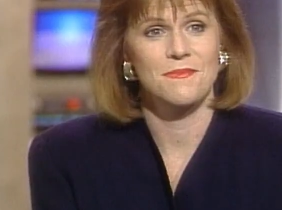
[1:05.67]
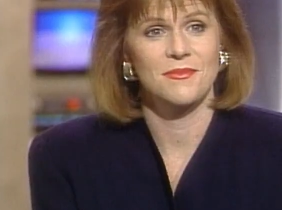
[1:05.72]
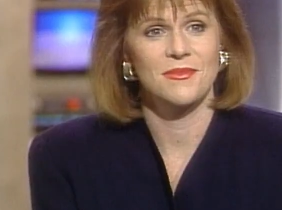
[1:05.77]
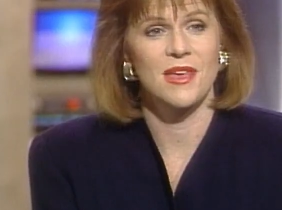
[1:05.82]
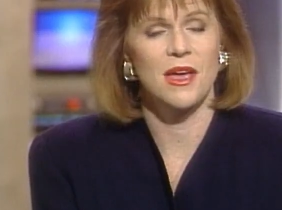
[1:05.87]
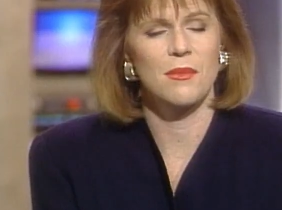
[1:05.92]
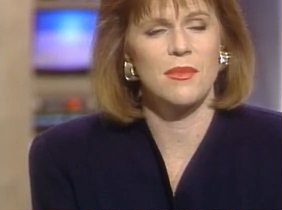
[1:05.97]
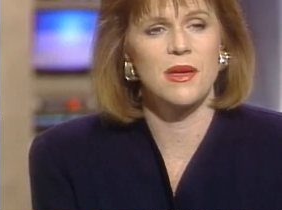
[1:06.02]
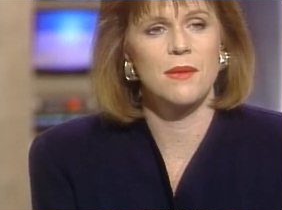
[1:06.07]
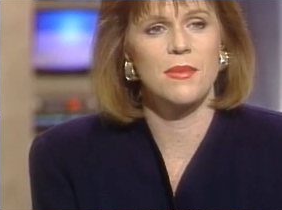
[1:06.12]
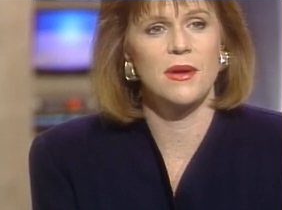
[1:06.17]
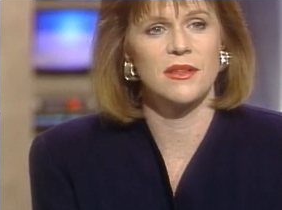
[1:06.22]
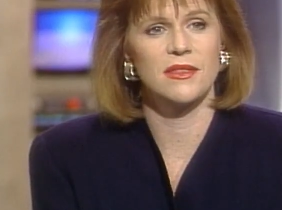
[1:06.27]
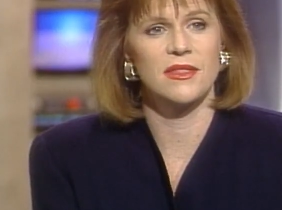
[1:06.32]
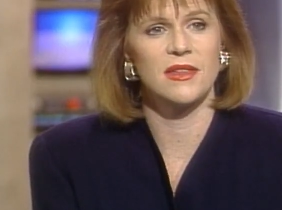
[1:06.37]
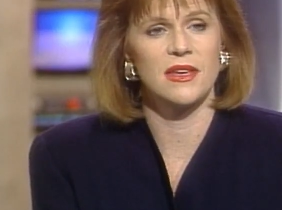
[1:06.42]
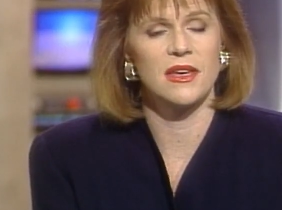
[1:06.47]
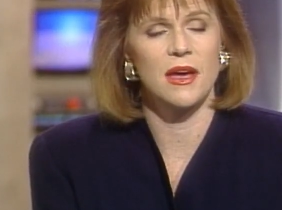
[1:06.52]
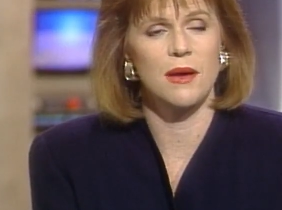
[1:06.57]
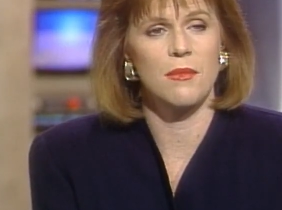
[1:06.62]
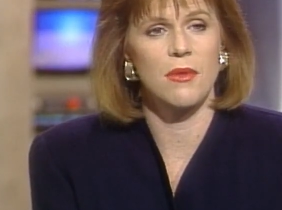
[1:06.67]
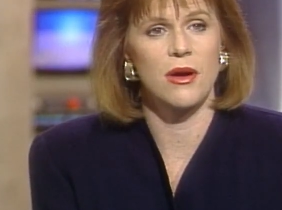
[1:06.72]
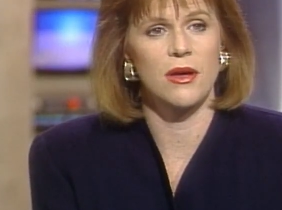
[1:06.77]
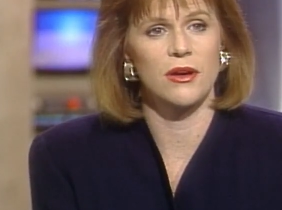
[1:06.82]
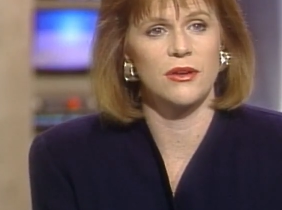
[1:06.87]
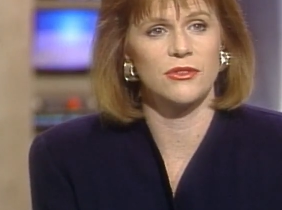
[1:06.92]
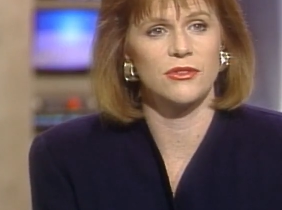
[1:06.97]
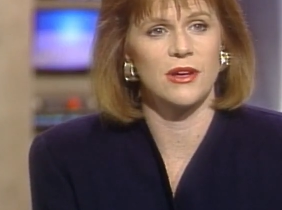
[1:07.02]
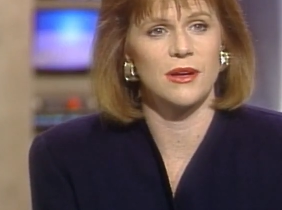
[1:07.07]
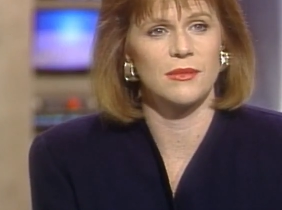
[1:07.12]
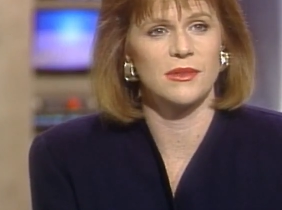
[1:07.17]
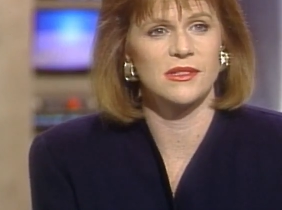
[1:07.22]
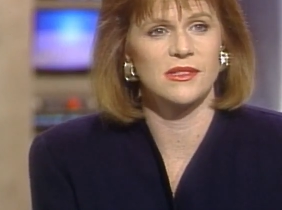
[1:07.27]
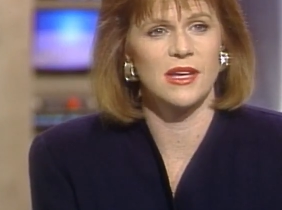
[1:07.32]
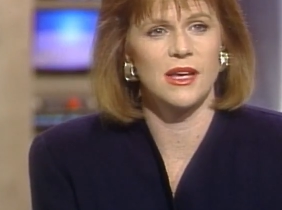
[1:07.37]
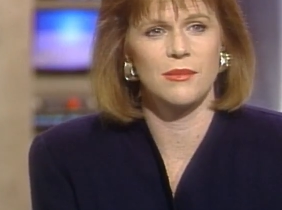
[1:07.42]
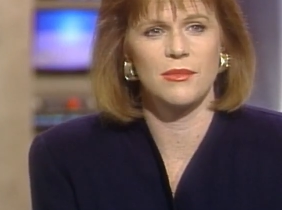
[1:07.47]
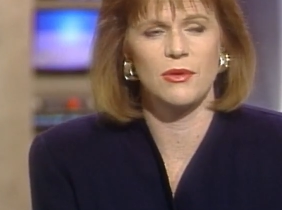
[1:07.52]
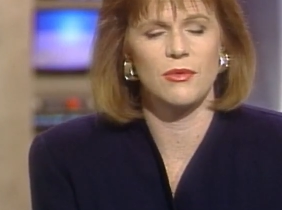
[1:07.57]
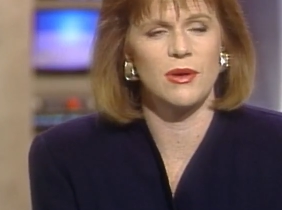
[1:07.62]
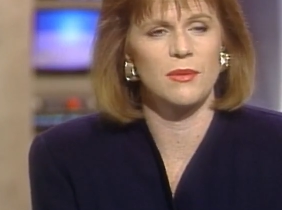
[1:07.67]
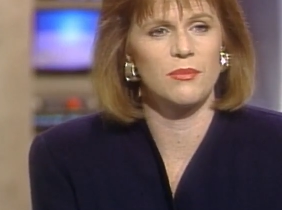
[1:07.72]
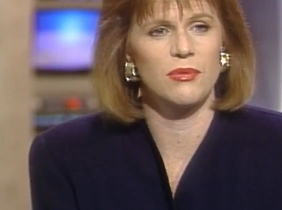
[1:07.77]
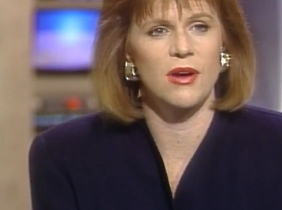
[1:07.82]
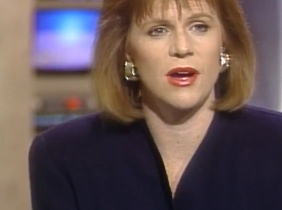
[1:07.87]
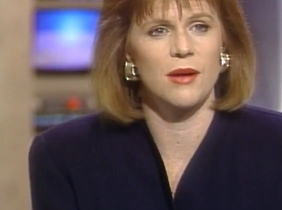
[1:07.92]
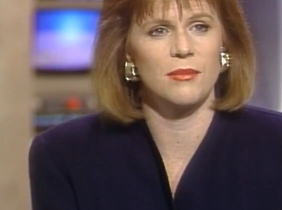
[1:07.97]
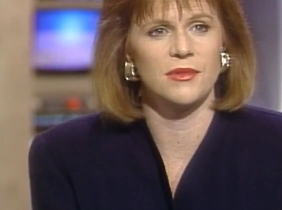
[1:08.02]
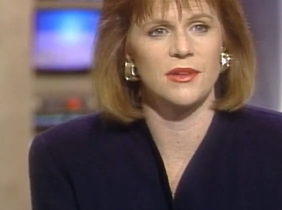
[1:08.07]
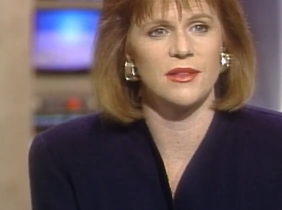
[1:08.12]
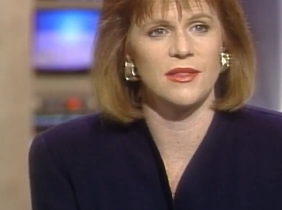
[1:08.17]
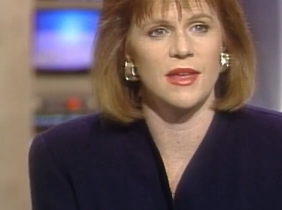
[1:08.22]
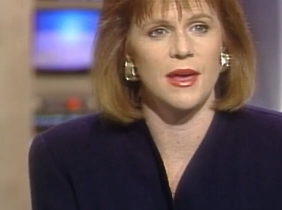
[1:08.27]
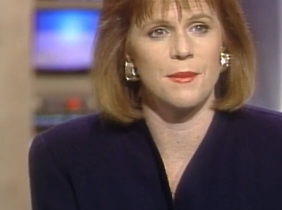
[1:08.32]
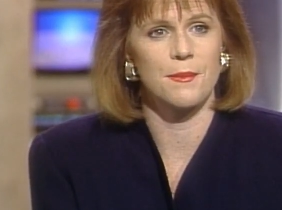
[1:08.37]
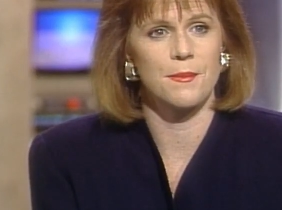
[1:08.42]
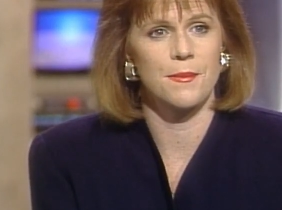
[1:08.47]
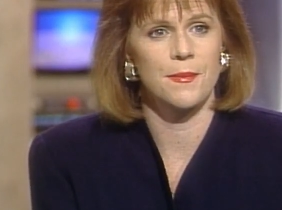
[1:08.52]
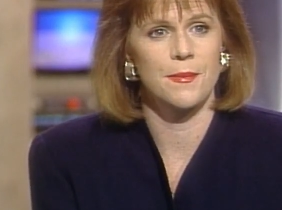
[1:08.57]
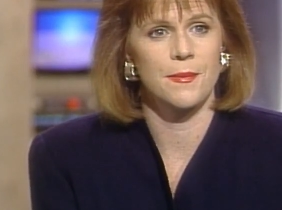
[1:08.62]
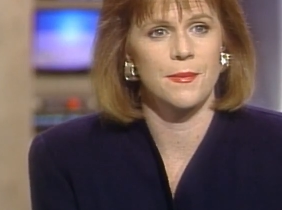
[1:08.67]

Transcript: Tell me about the uh, monodramas. Tell me what prompted them.